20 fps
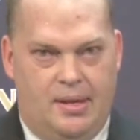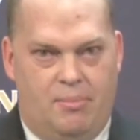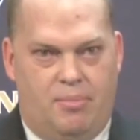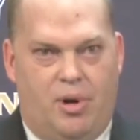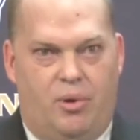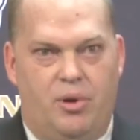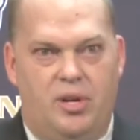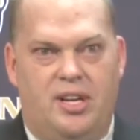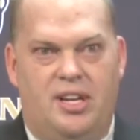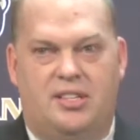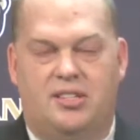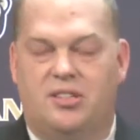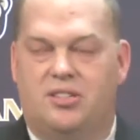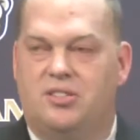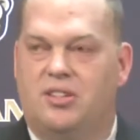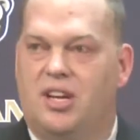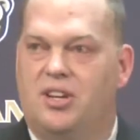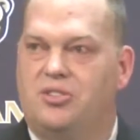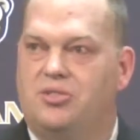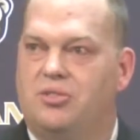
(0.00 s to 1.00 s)
But we need to
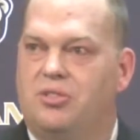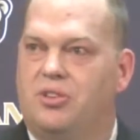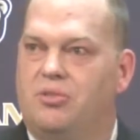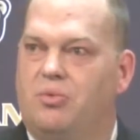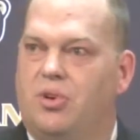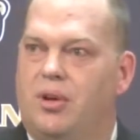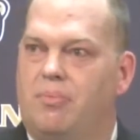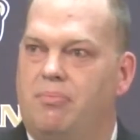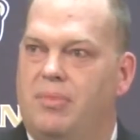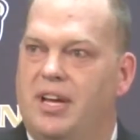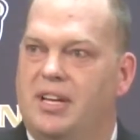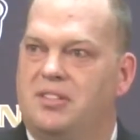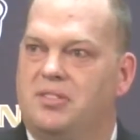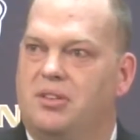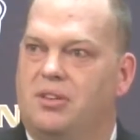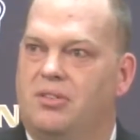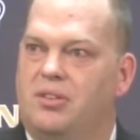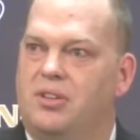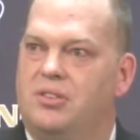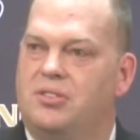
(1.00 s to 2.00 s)
stay true to what makes
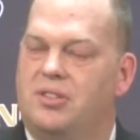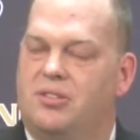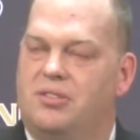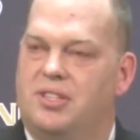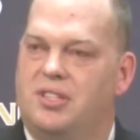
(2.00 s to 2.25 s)
OU so